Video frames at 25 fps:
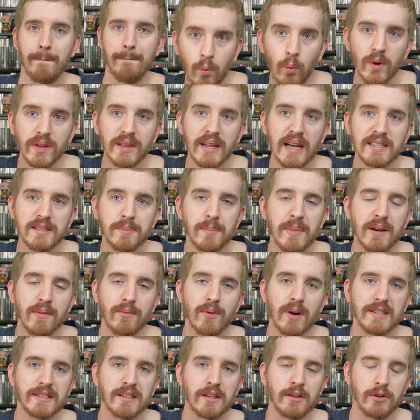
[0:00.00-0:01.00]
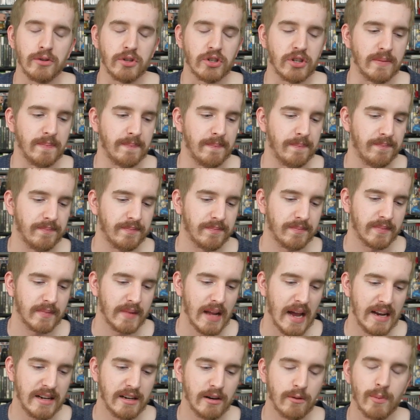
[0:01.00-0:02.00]
One last bit of resolution.
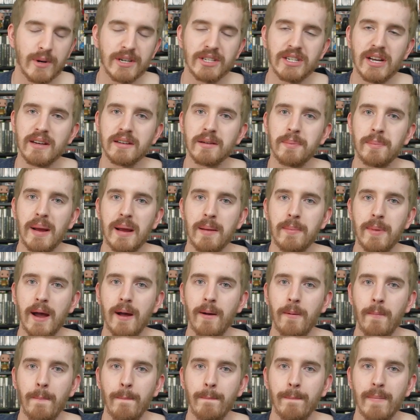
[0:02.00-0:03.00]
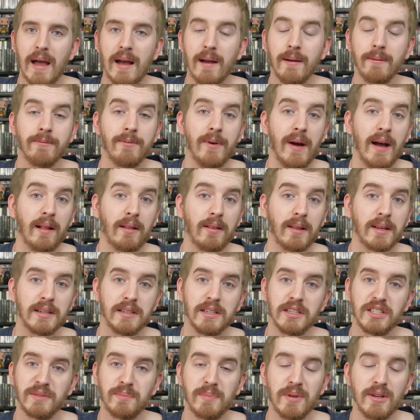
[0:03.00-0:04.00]
I did reach out to PayPal. I am filing
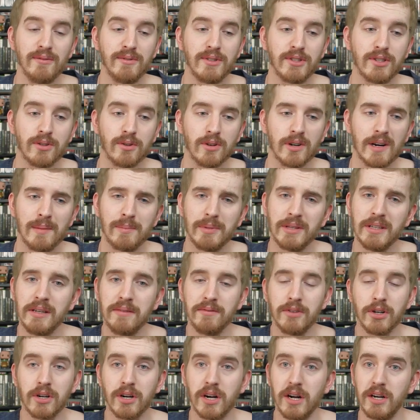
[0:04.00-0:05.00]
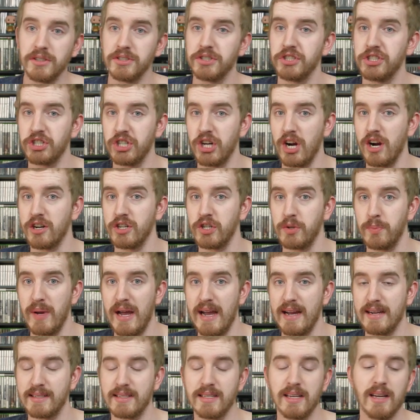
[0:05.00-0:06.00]
disputes, or I believe they're called
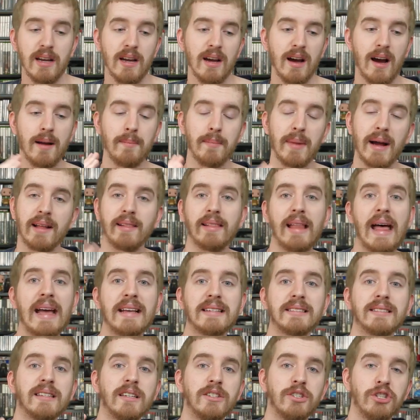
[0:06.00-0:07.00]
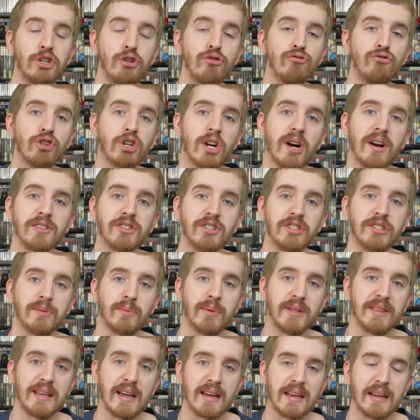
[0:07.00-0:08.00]
chargebacks, on my last two charges
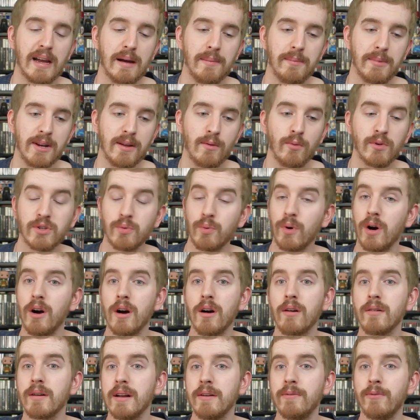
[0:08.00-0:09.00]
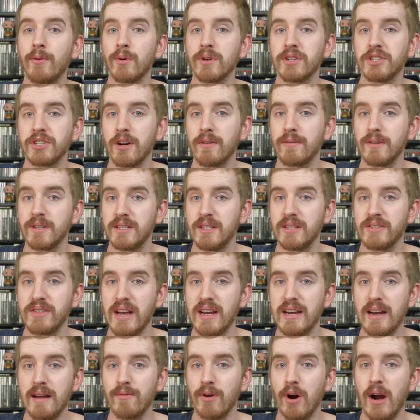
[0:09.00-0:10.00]
with that company, which were already for services
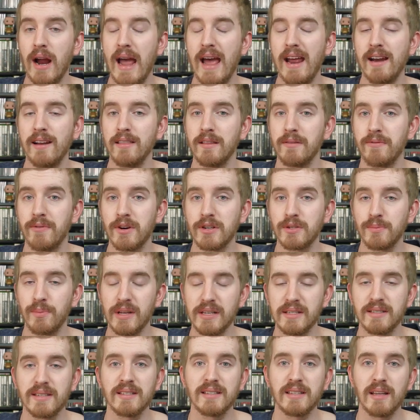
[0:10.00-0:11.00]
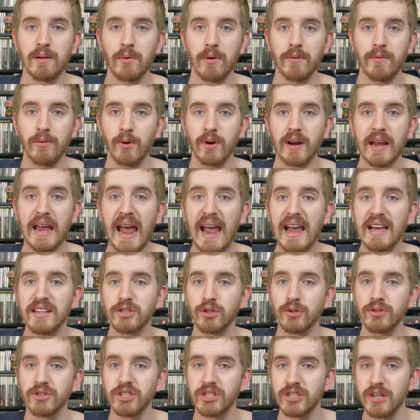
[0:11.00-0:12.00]
I never had in the first place since they were for
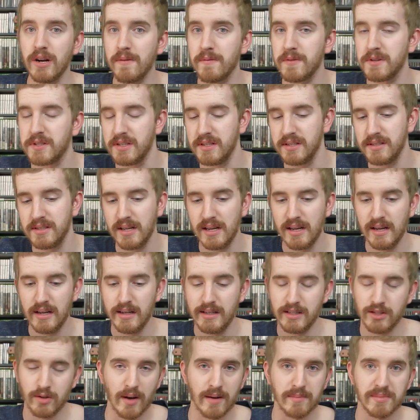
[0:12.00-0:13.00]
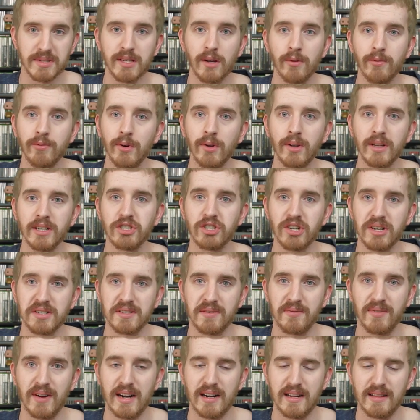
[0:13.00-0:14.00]
canceled services. So I'm still fully
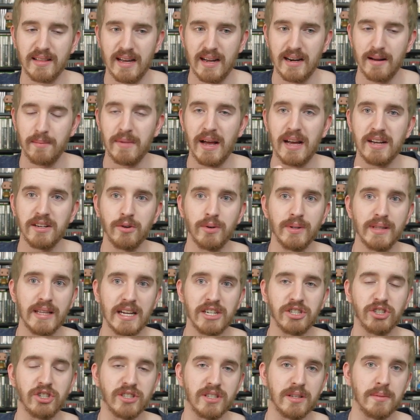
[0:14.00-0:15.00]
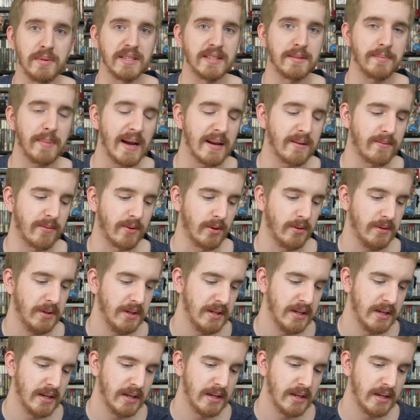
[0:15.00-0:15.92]
justified in that. I'm not doing that just to be spiteful.